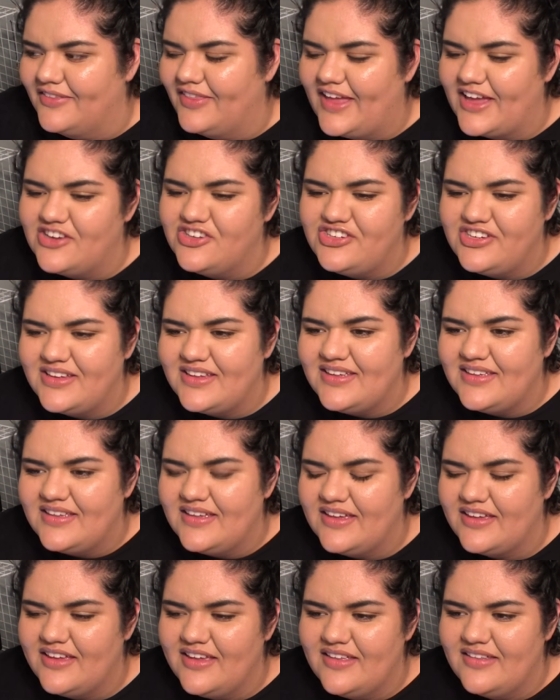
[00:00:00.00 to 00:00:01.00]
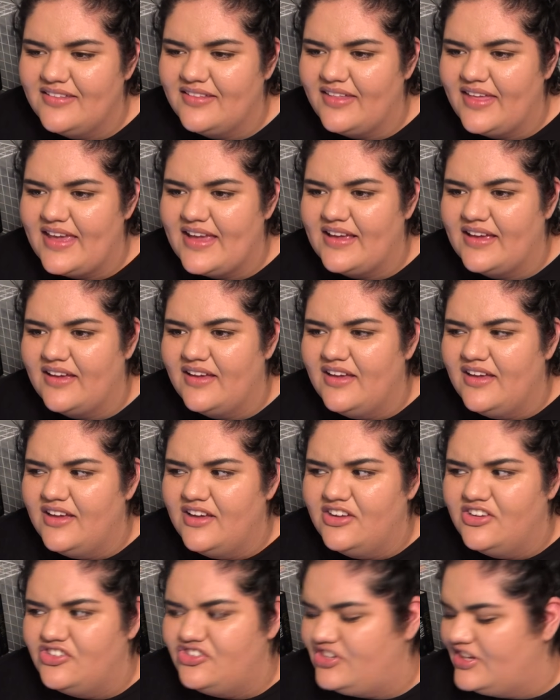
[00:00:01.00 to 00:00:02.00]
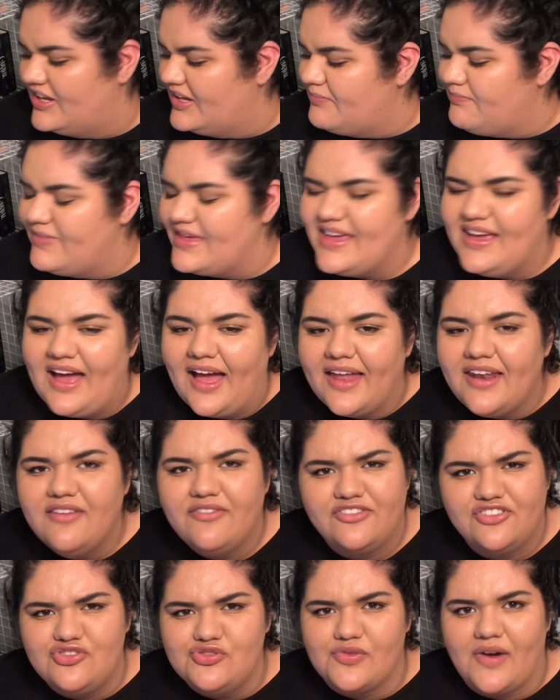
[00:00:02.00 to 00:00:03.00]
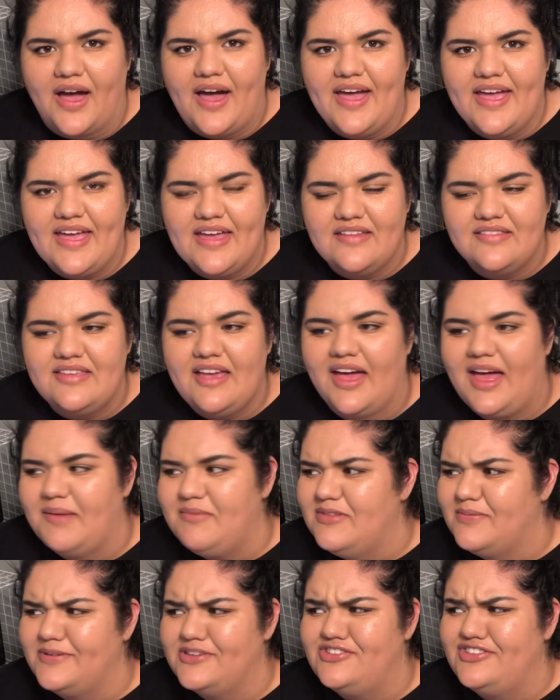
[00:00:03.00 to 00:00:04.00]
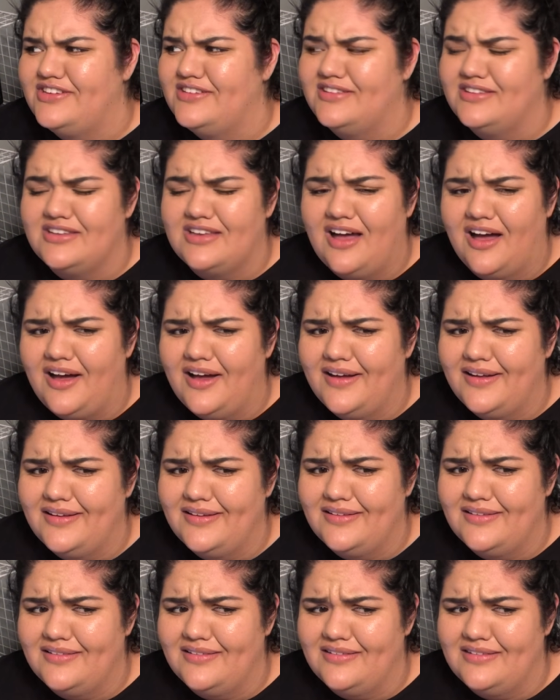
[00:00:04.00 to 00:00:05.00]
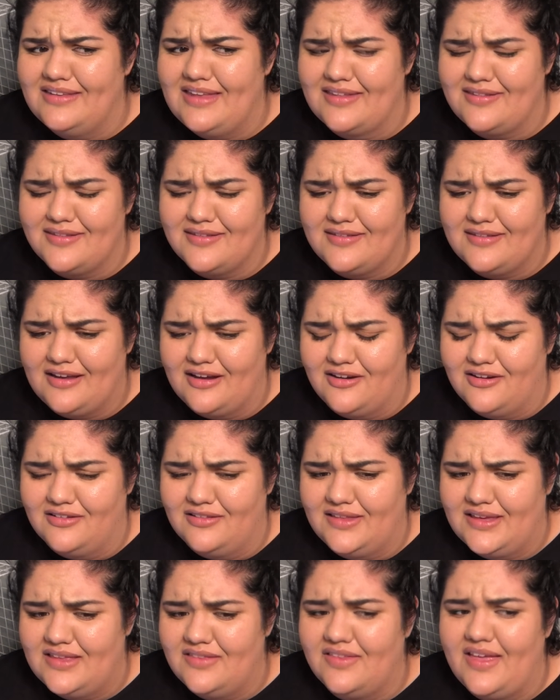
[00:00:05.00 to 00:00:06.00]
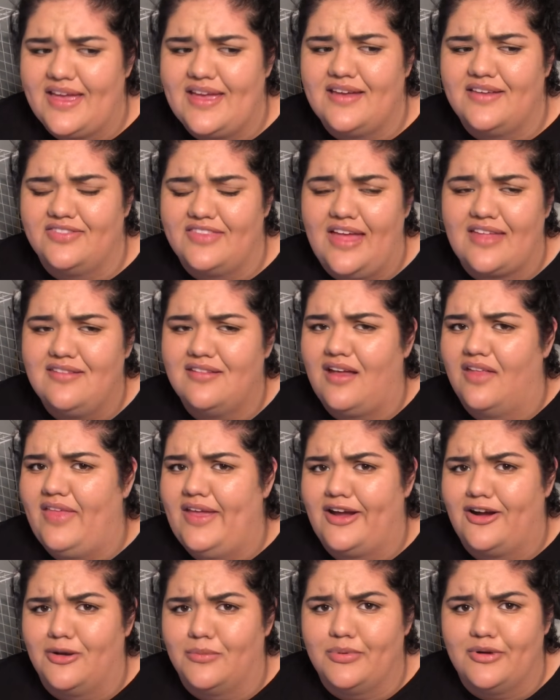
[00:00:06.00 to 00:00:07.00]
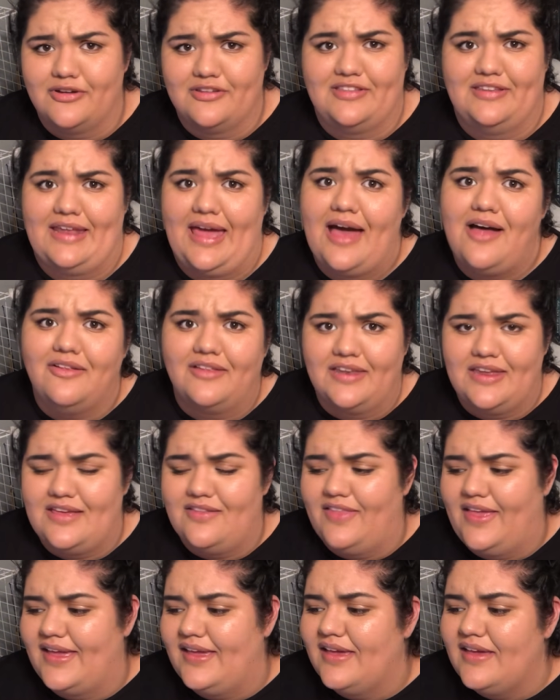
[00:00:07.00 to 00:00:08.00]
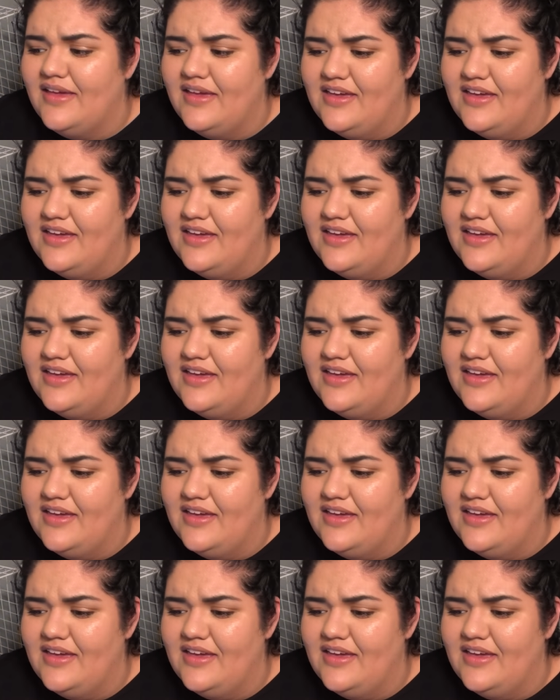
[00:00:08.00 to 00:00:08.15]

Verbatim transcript: Like she is like she can be kind of dry at times, but she's not necessarily like that's not like her personality. Like